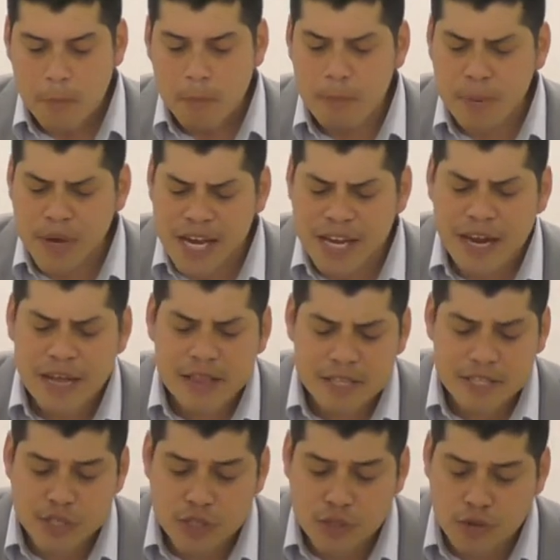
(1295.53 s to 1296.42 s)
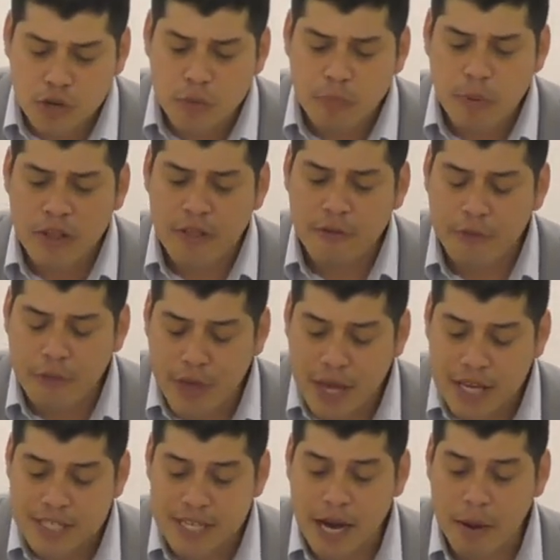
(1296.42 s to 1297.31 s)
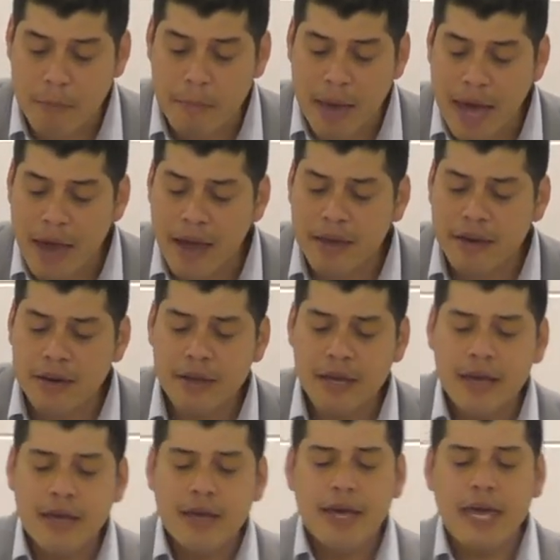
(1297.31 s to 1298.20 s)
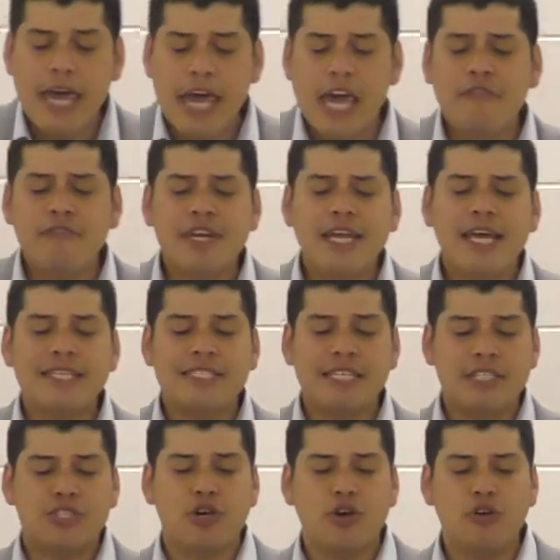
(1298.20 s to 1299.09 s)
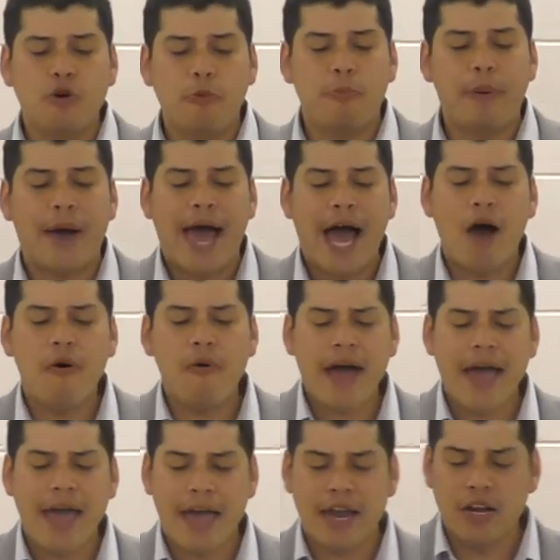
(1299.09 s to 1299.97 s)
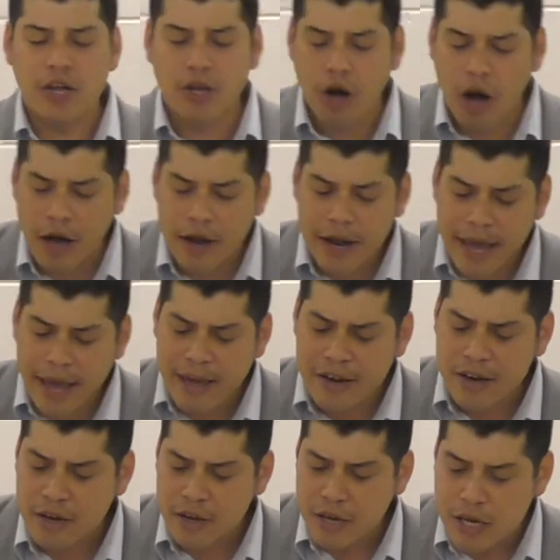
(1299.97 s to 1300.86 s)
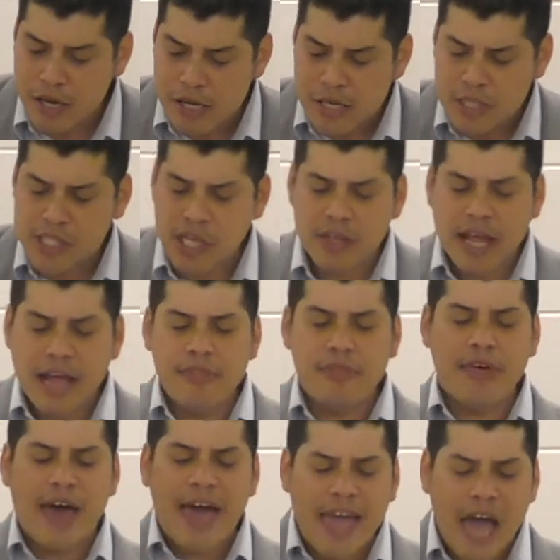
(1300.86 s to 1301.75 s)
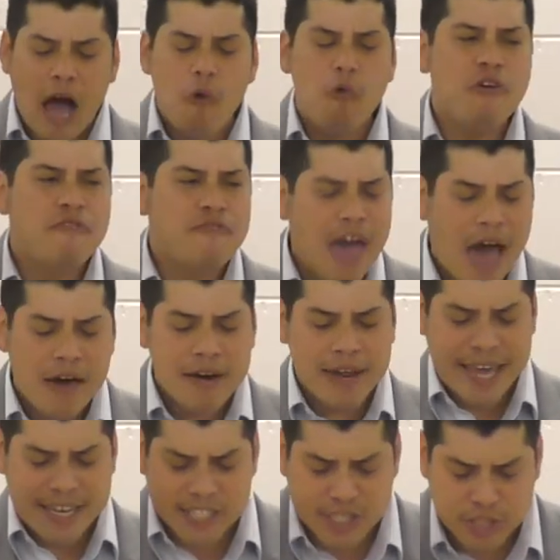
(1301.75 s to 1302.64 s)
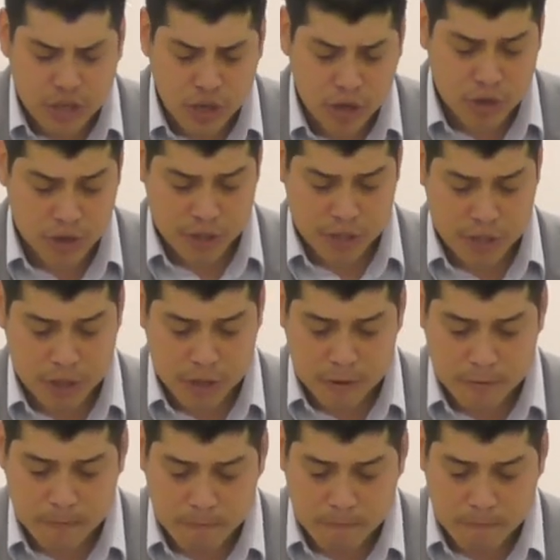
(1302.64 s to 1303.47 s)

Being understood by the things that are made, even his eternal power and Godhead, so that they are without excuse.